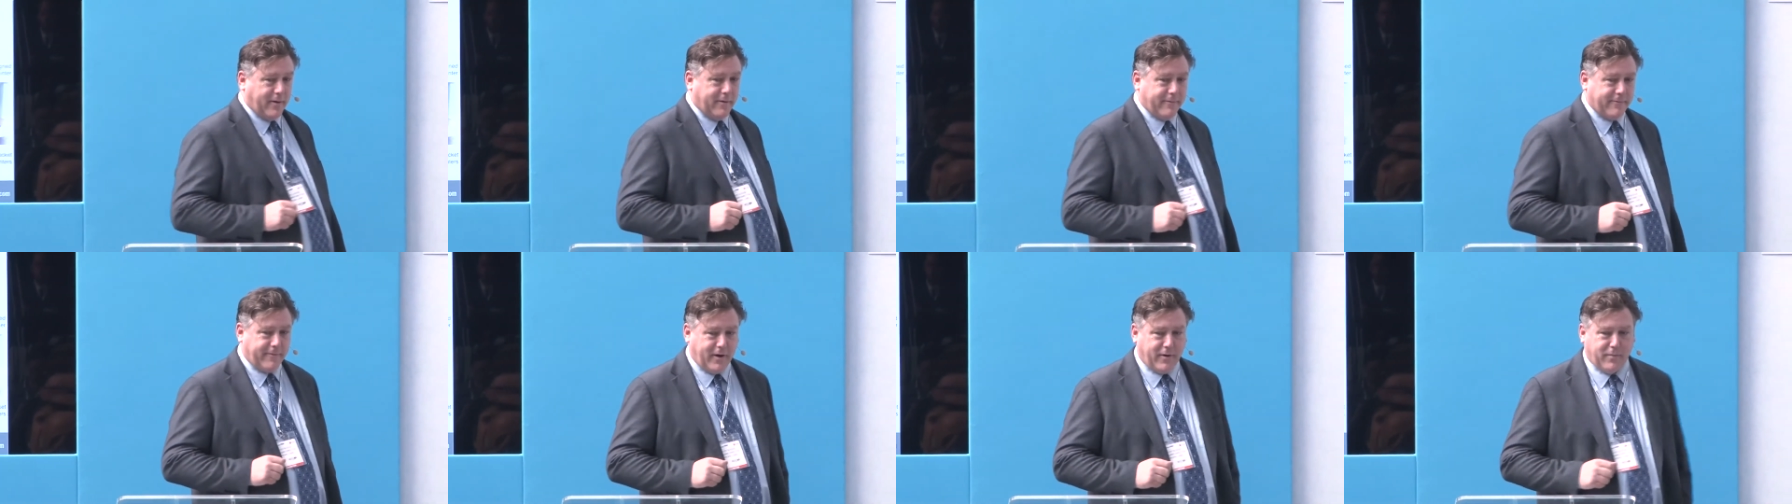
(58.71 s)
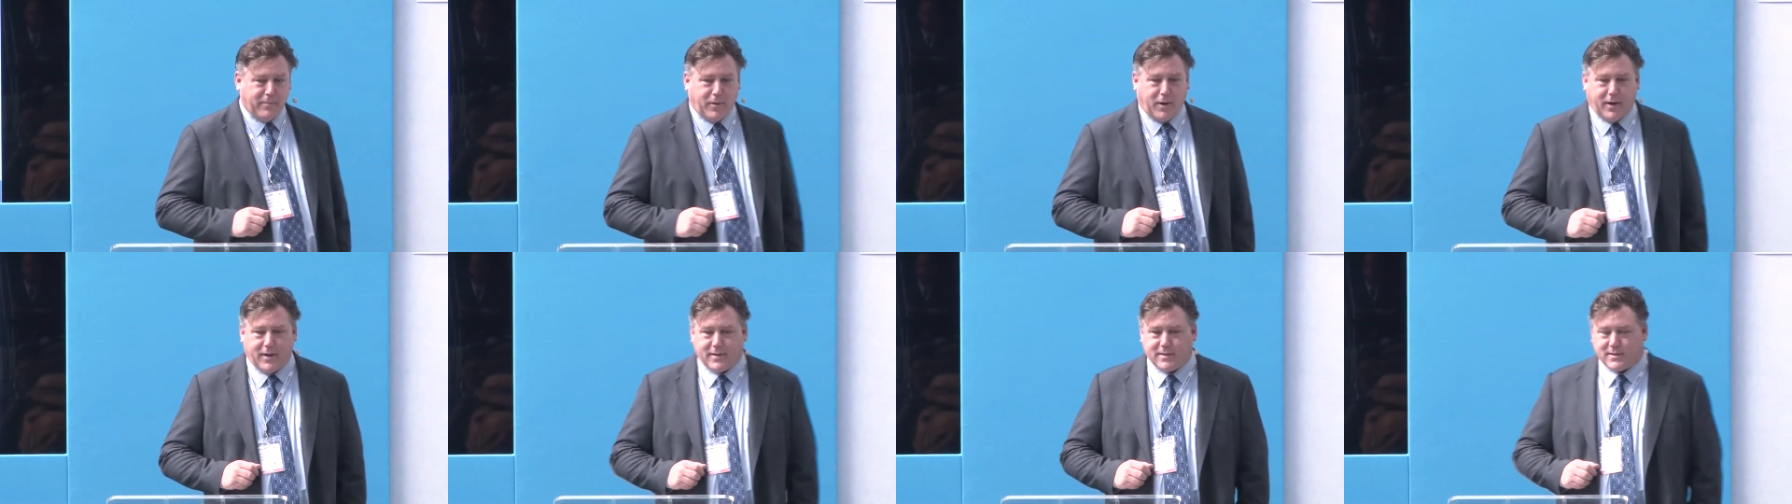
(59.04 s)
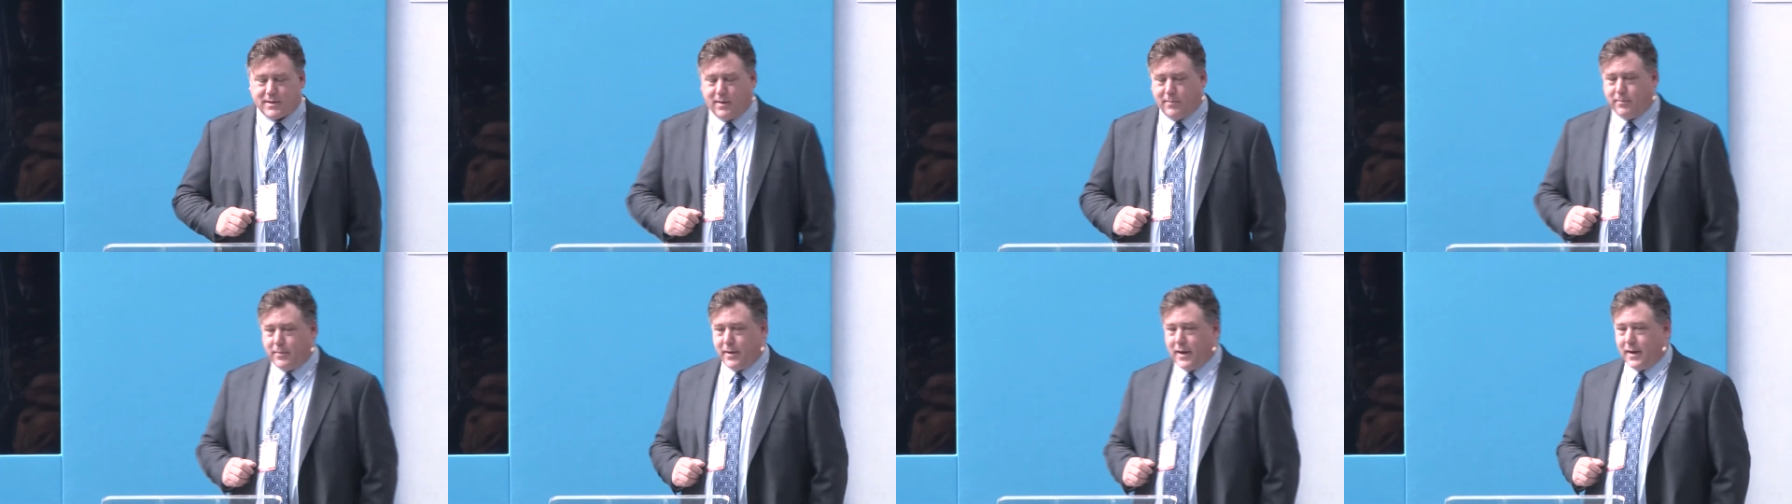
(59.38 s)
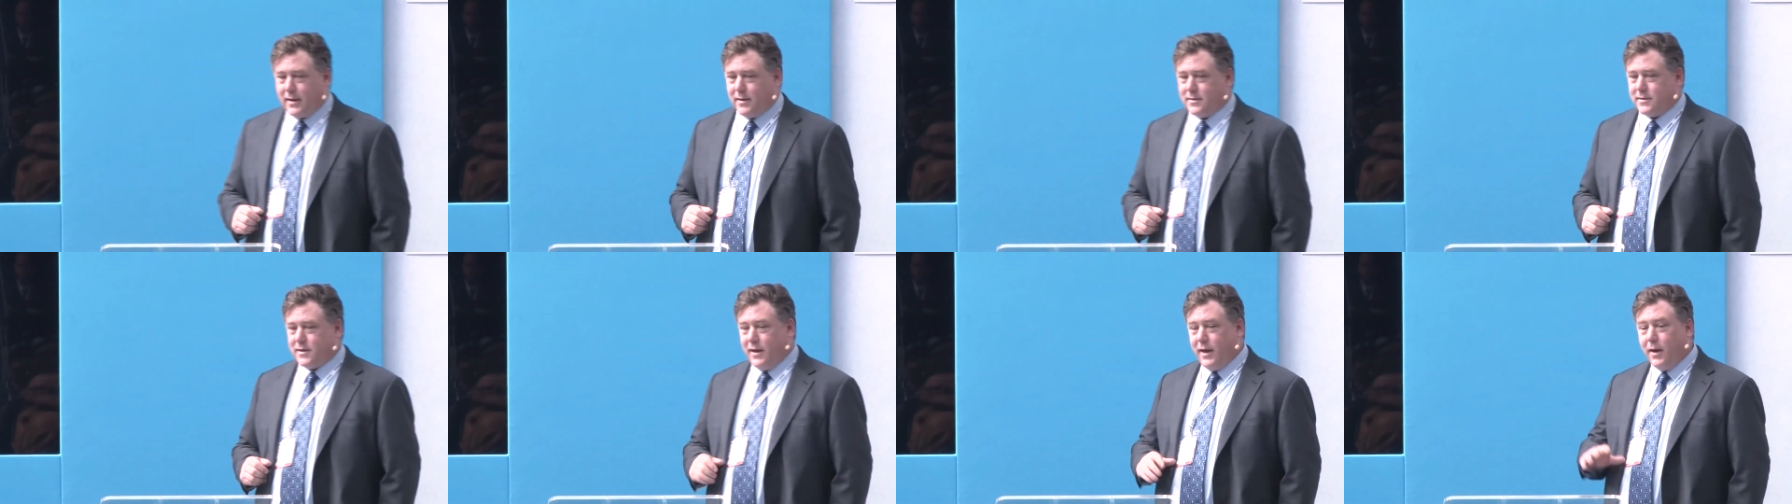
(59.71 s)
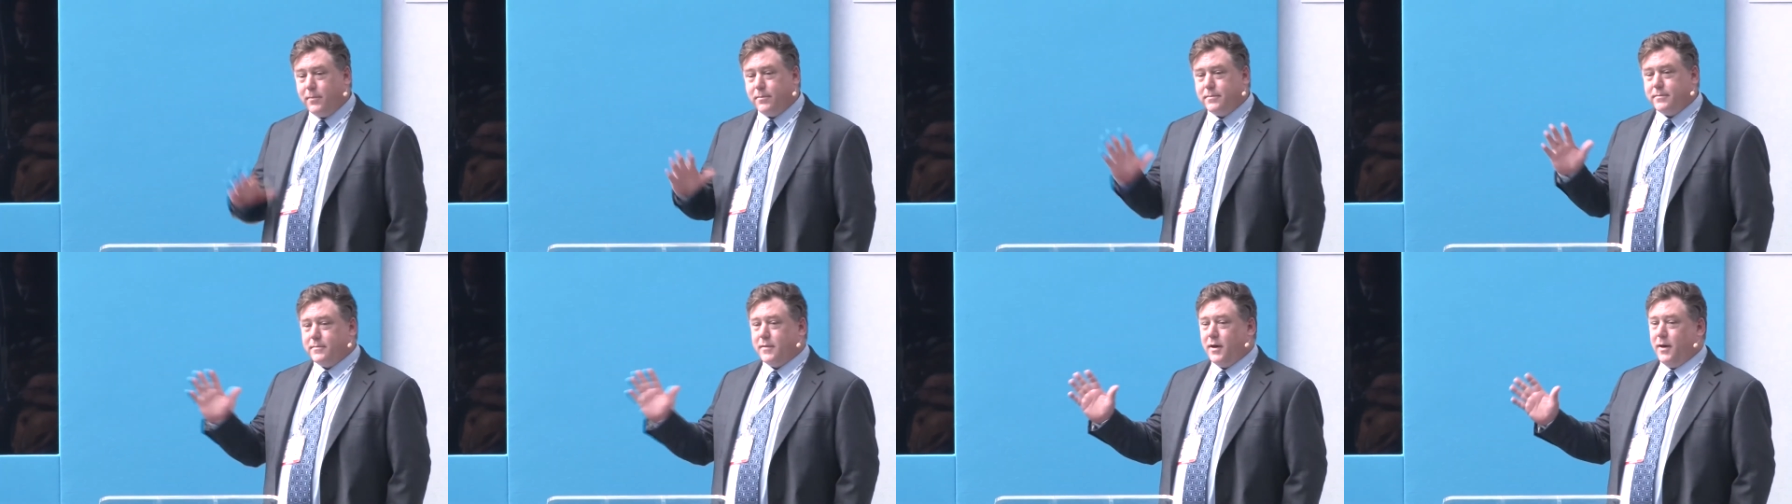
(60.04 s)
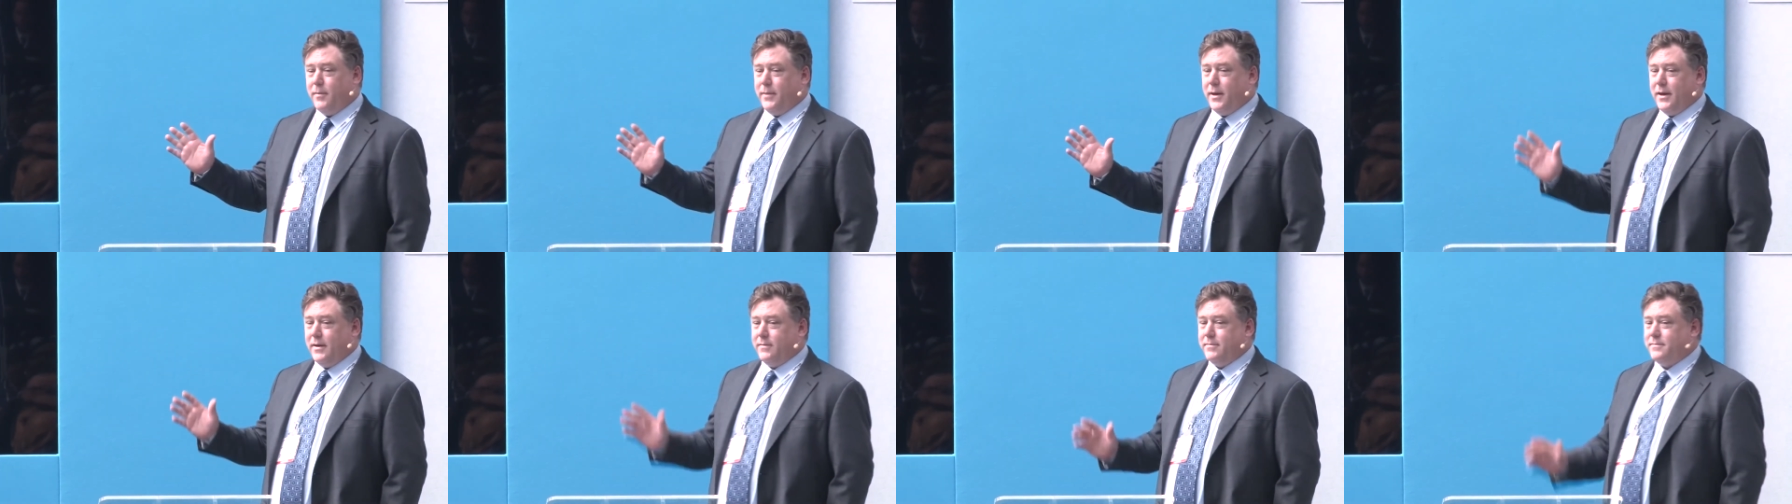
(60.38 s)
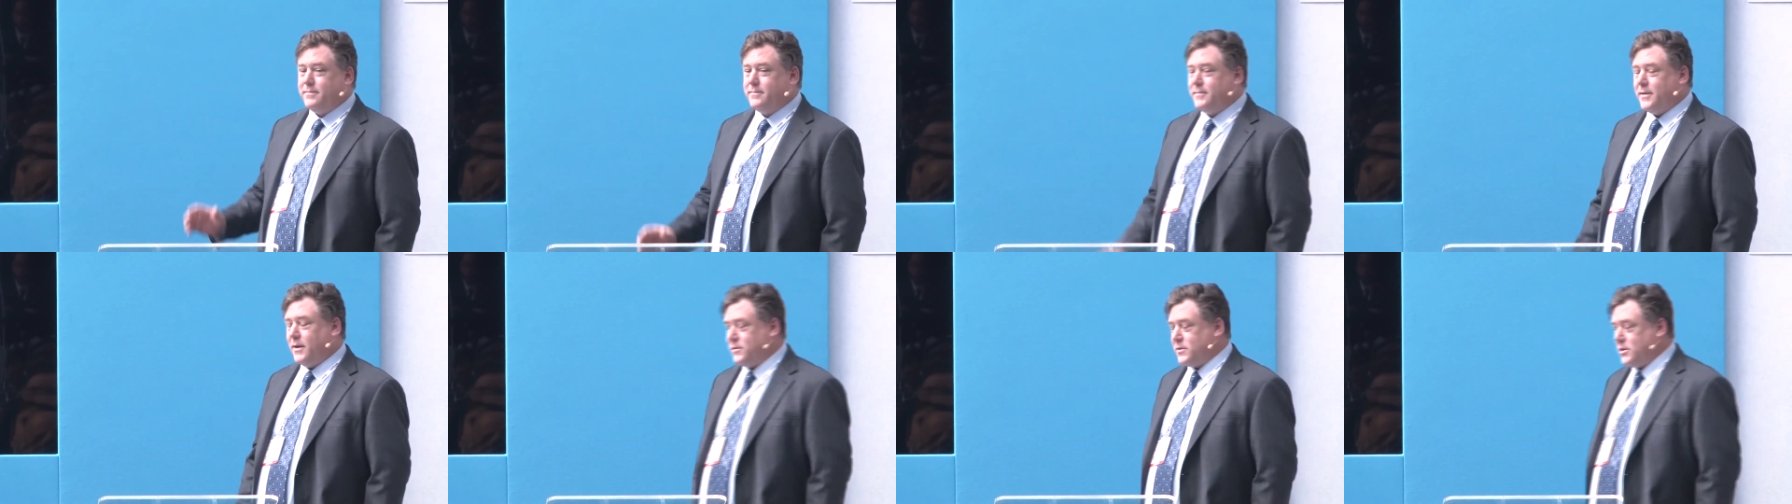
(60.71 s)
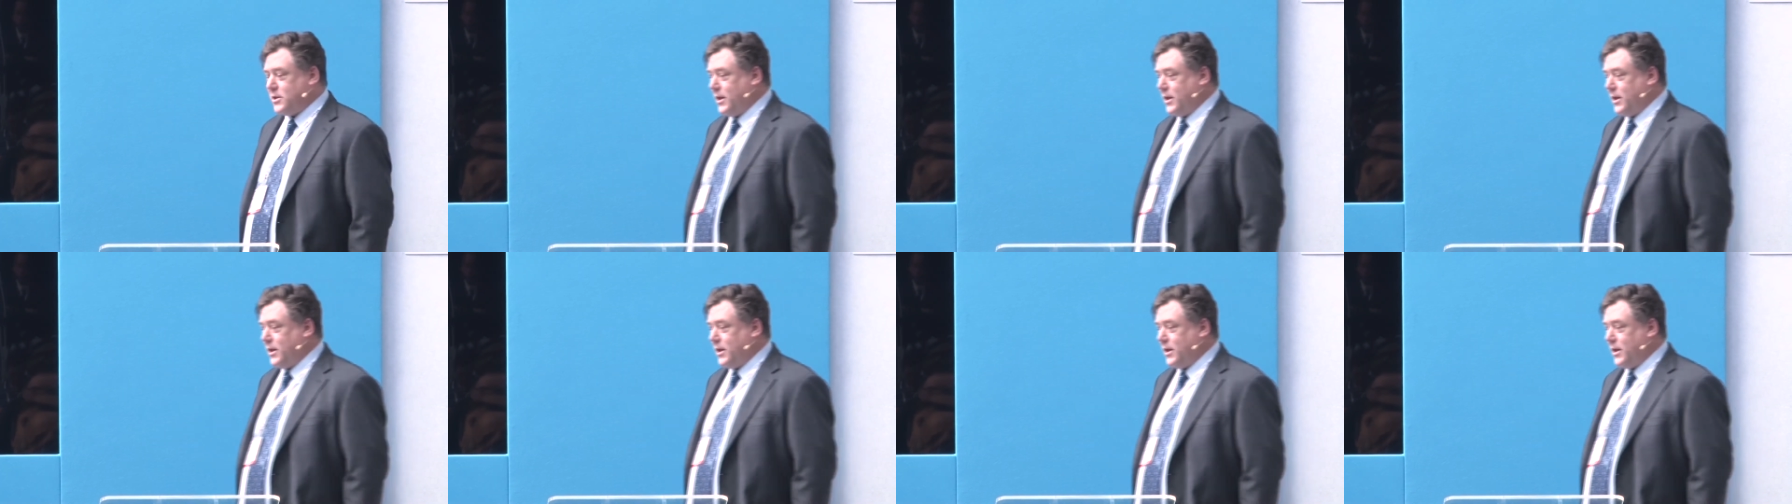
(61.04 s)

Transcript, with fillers: a friend of mine sent back and said, yep, I'm in. That was